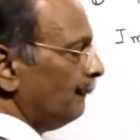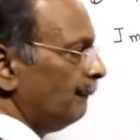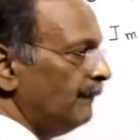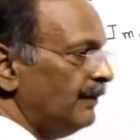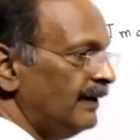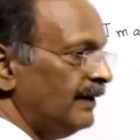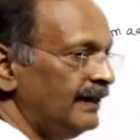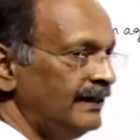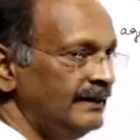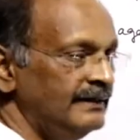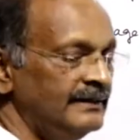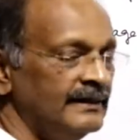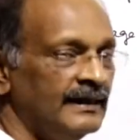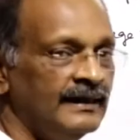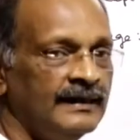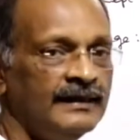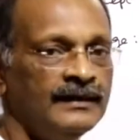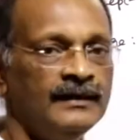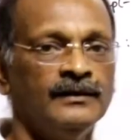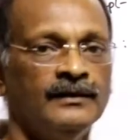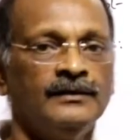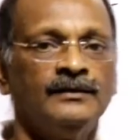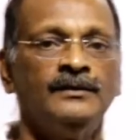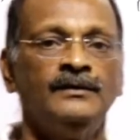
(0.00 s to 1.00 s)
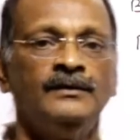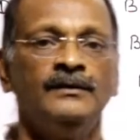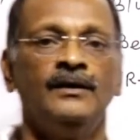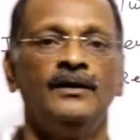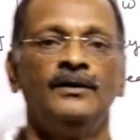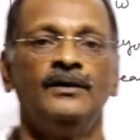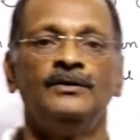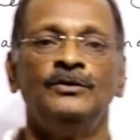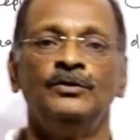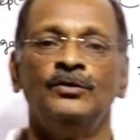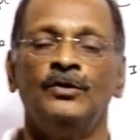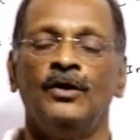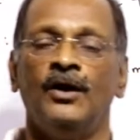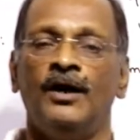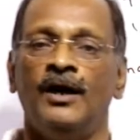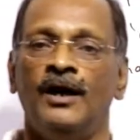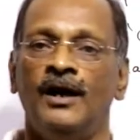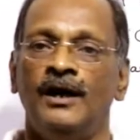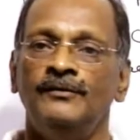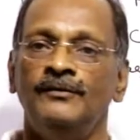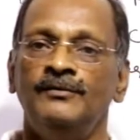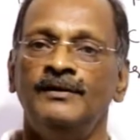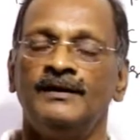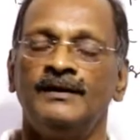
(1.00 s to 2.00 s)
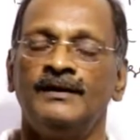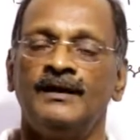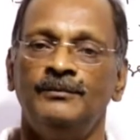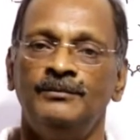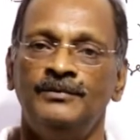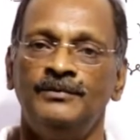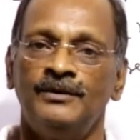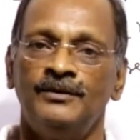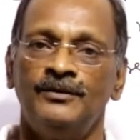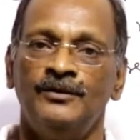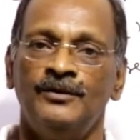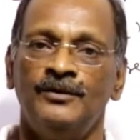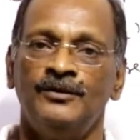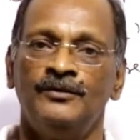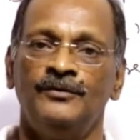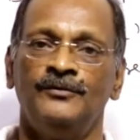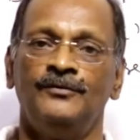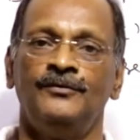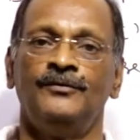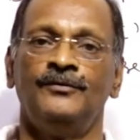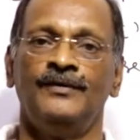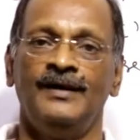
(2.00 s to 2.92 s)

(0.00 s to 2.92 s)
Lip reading: By then, you all will come to know